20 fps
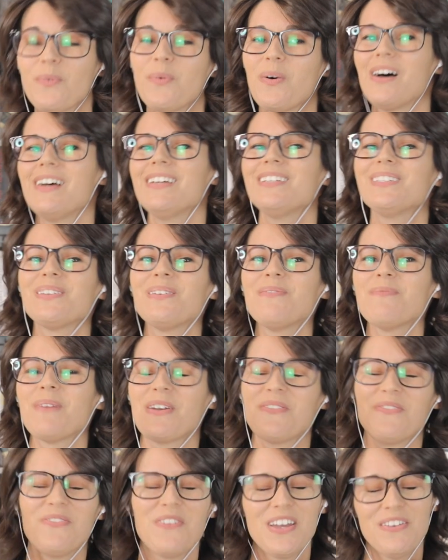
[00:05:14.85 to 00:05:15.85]
was
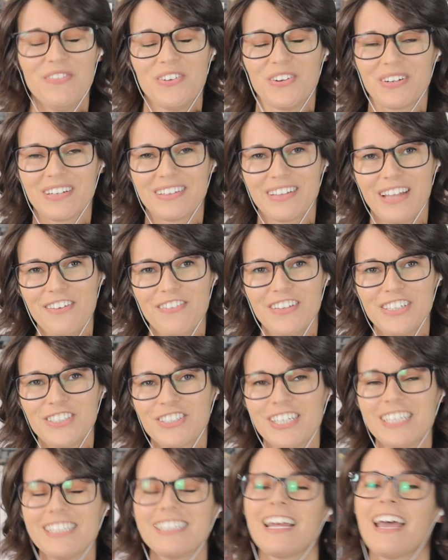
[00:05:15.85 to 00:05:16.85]
my favorite love
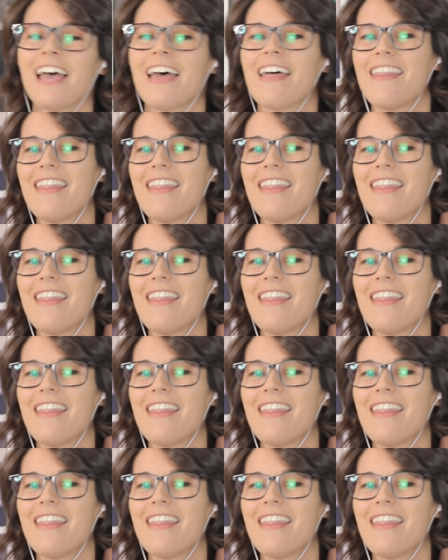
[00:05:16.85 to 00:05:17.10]
interest.